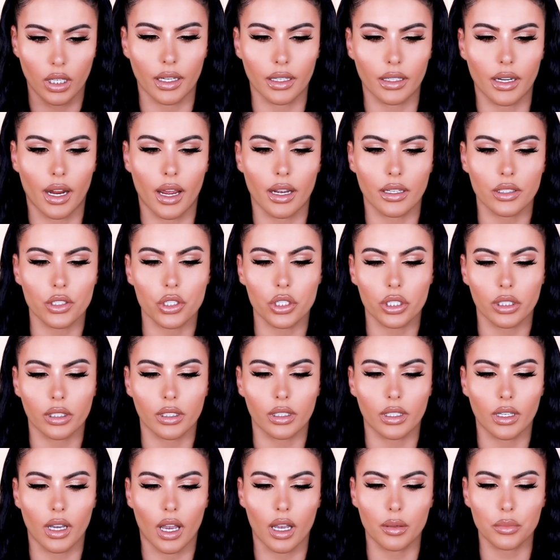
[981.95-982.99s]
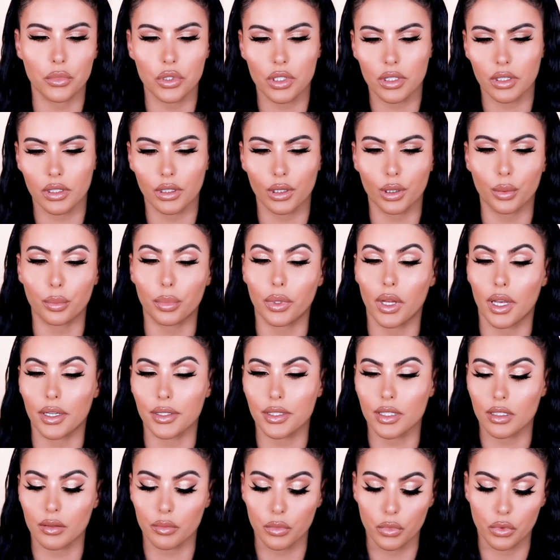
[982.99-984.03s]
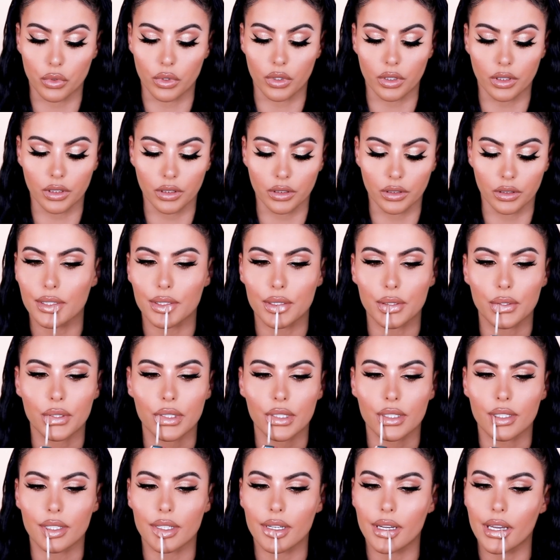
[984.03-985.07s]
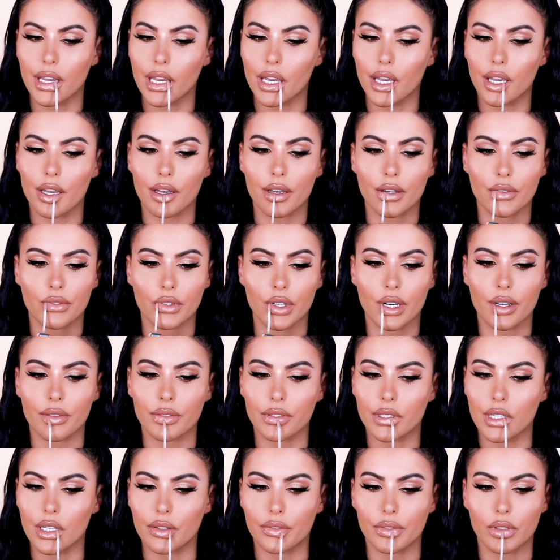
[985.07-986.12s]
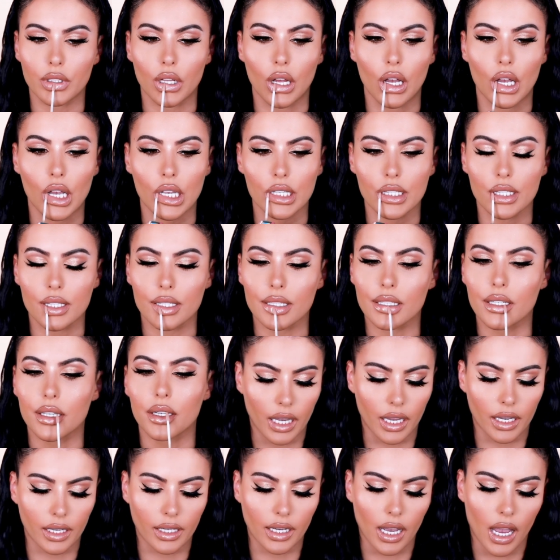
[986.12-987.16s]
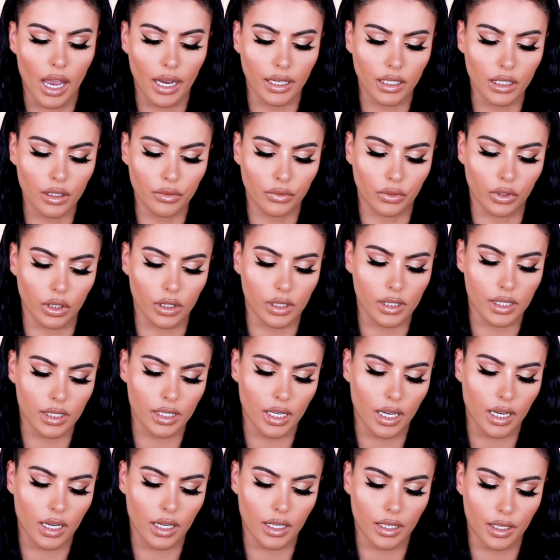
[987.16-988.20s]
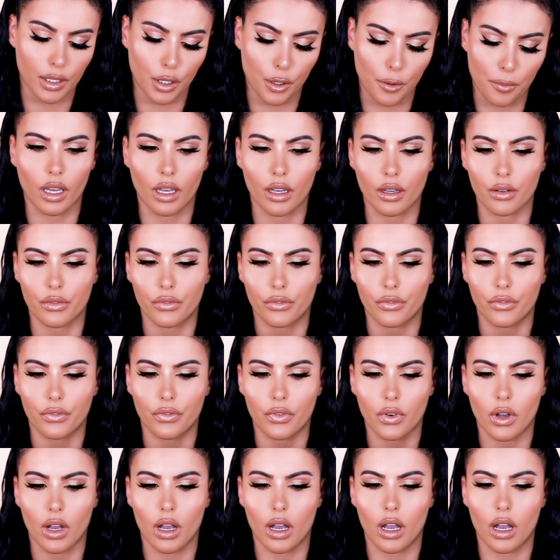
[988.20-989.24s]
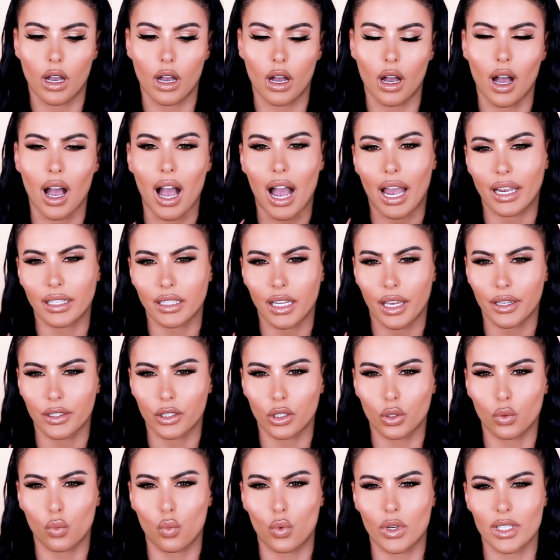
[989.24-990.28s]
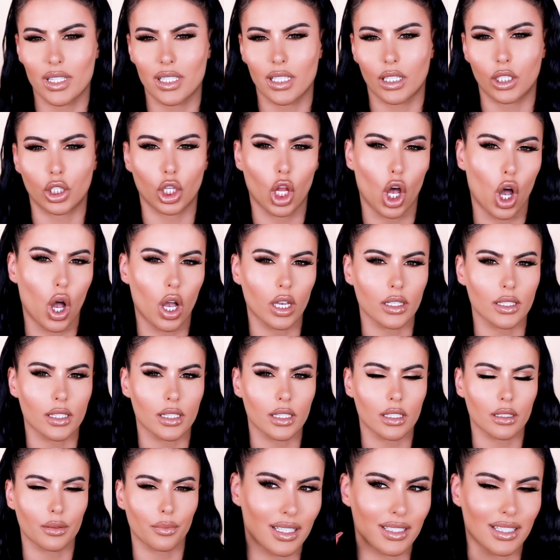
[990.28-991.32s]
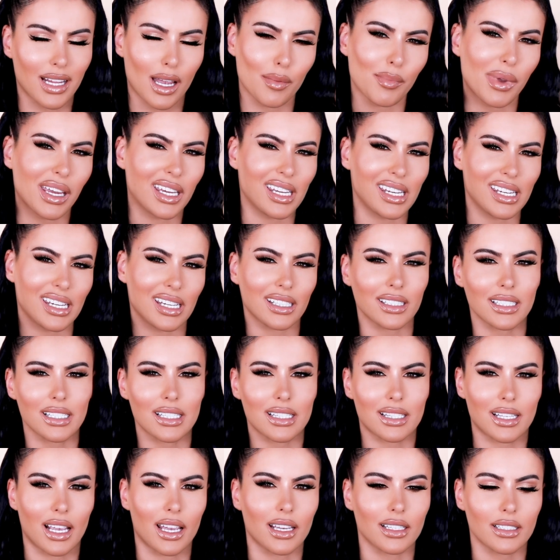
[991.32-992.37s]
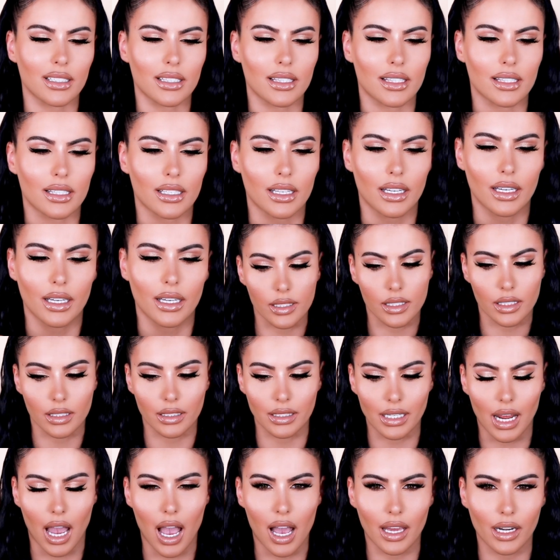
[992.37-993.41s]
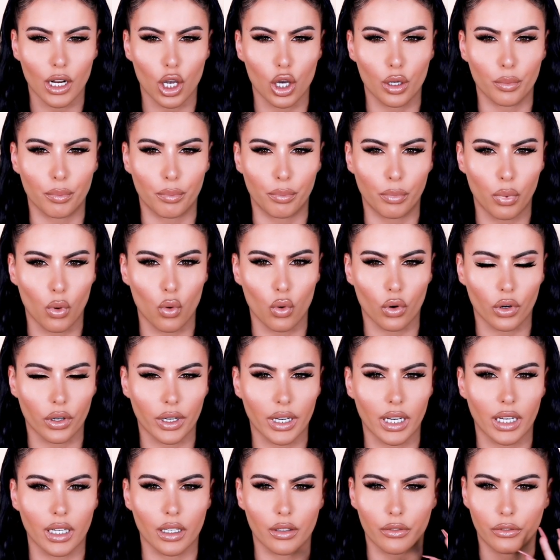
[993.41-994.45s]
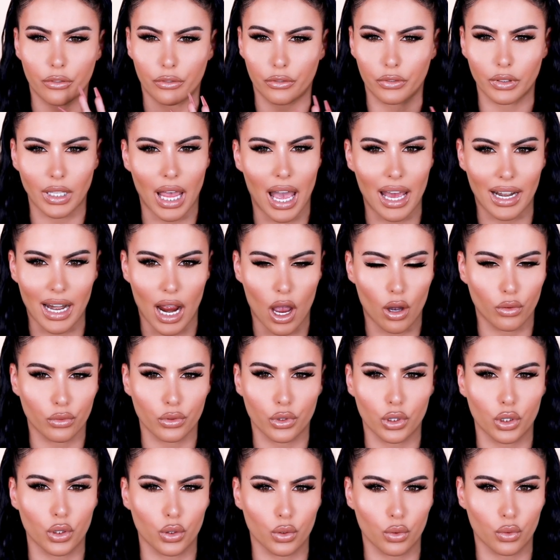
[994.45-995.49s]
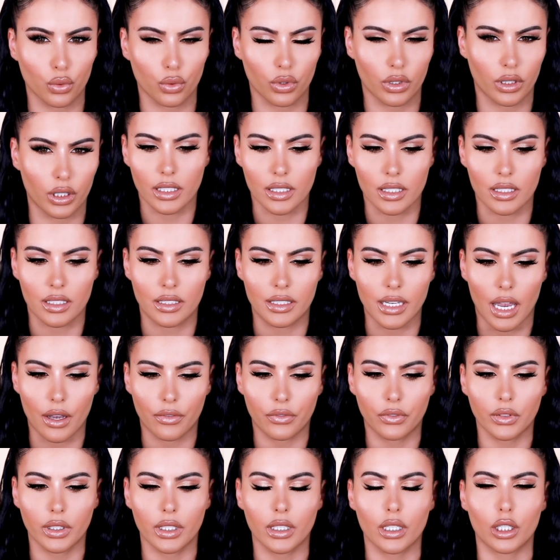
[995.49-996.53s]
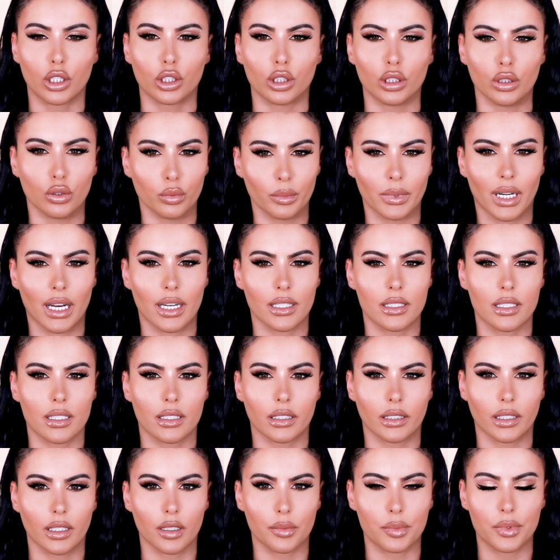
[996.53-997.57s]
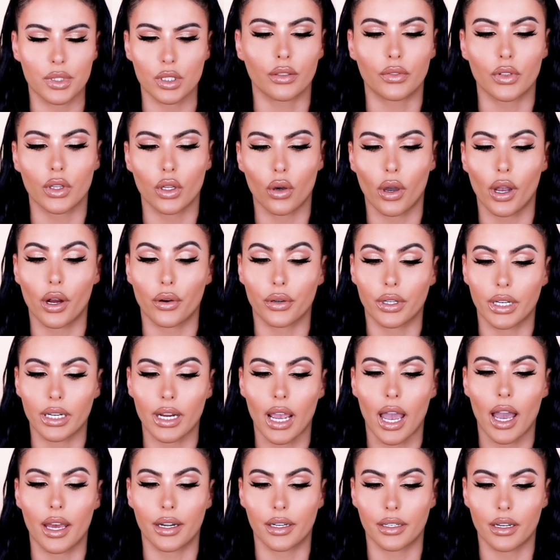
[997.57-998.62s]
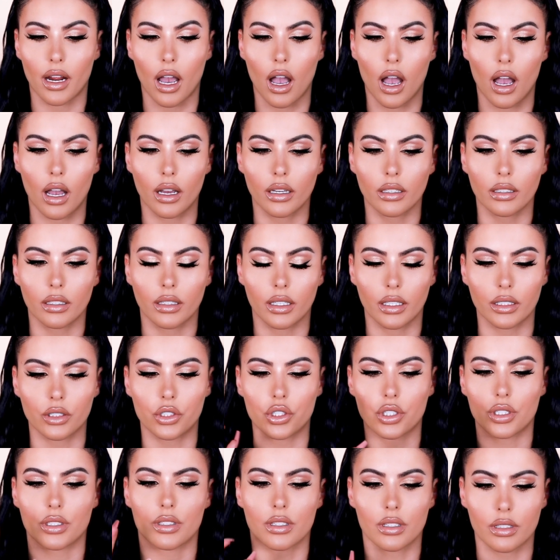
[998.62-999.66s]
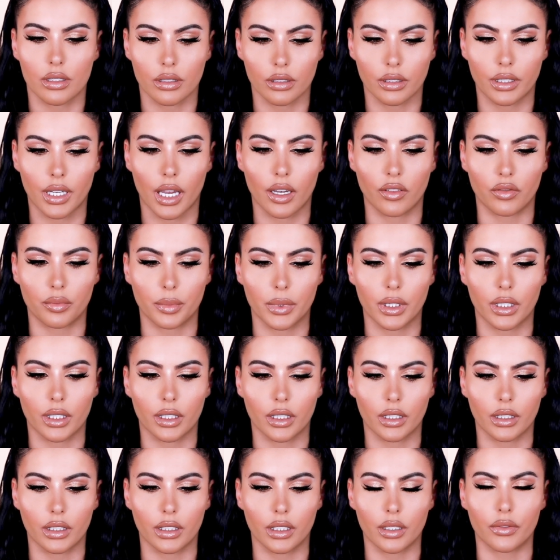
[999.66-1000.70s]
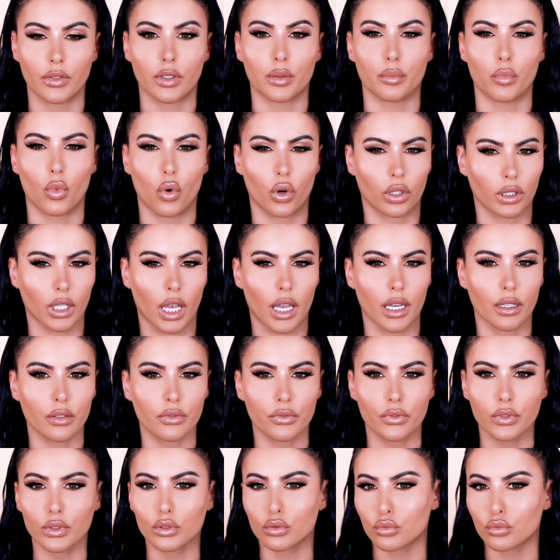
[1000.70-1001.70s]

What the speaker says: And actually, I'm just gonna apply some more because you can never have enough gloss. It kind of looks like if a highlighter was a gloss. Is that making any sense? It's not a boring, flat out nude. This definitely illuminates the lips. Even though I already had it on, it just gave me even more life.